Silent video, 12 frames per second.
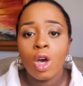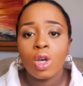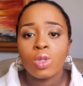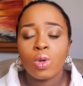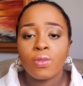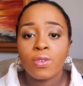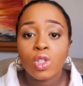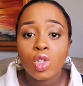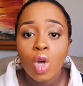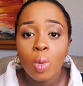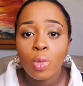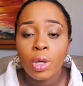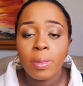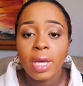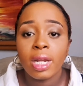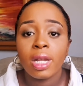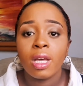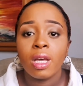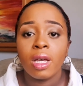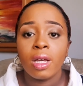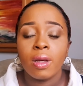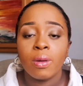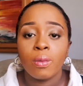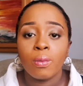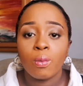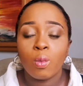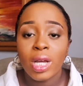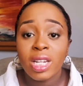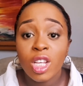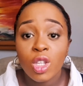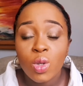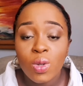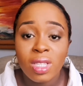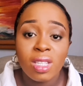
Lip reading: So for some women, when they use